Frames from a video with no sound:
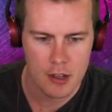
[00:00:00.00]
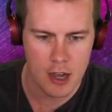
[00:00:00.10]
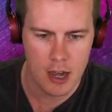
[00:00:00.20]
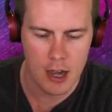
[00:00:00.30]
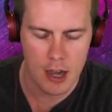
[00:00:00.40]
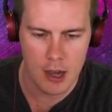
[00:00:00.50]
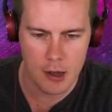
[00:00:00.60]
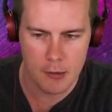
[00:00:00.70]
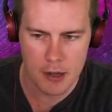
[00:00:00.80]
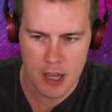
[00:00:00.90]

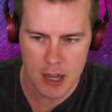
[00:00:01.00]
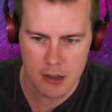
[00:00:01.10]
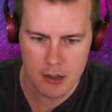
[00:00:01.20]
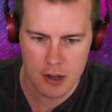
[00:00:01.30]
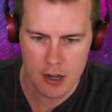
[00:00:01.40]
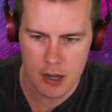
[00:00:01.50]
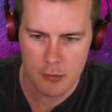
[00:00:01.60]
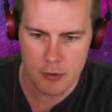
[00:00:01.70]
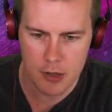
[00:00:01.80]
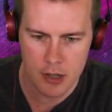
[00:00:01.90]
Um, okay, guy
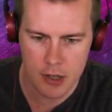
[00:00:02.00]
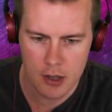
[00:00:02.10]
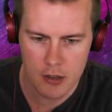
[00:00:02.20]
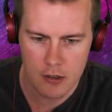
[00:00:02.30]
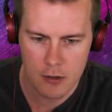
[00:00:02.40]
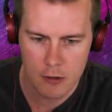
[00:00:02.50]
up here.